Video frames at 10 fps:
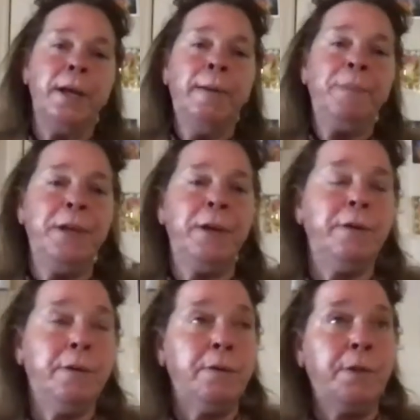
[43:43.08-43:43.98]

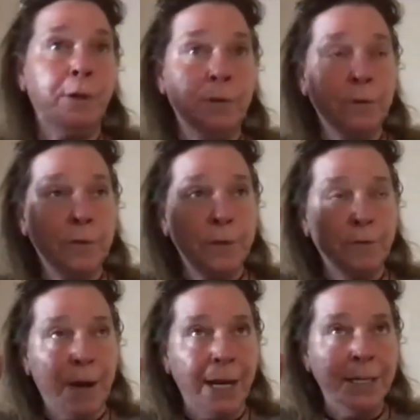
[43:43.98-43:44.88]
they're the
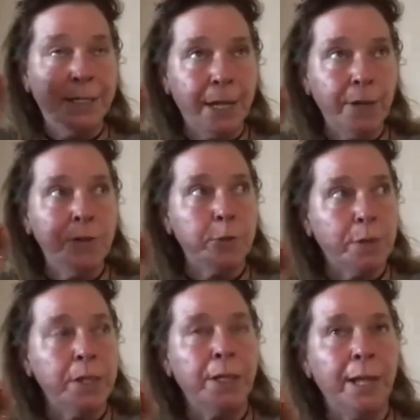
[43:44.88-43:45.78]
divine intelligence
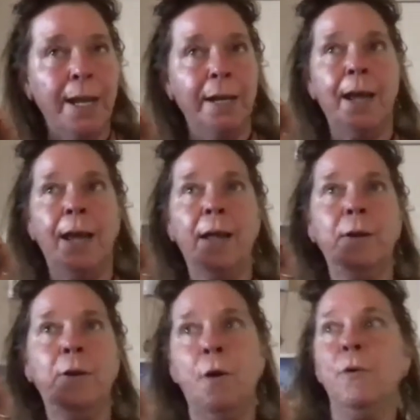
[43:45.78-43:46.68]
within the light
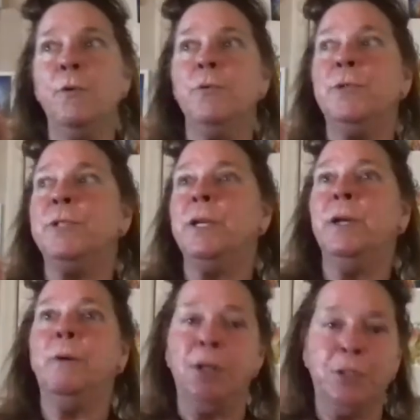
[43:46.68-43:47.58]
knows
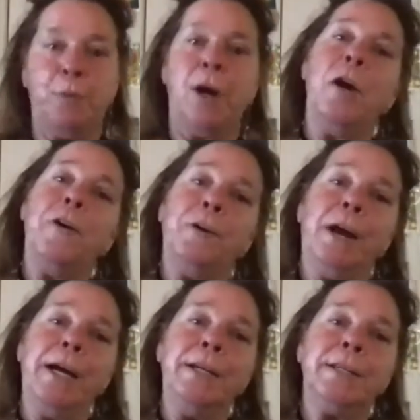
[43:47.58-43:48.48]
what to
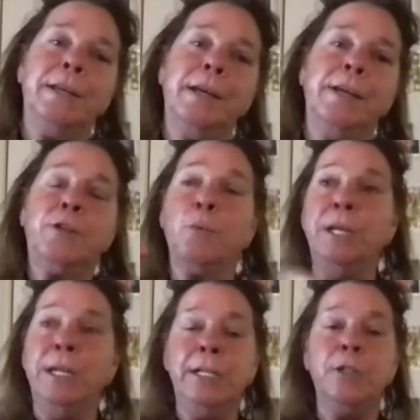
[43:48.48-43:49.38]
prioritize. And so we
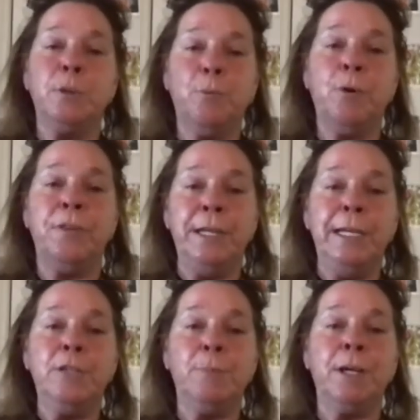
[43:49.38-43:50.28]
need to support the
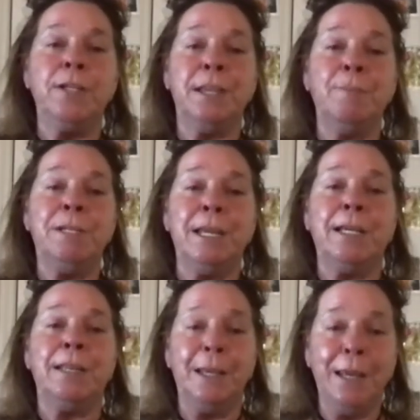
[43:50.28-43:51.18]
knees because they've been
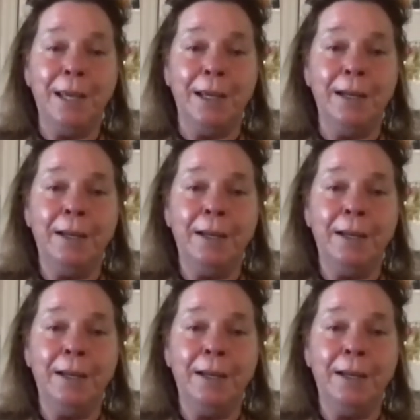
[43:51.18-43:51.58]
taking the hit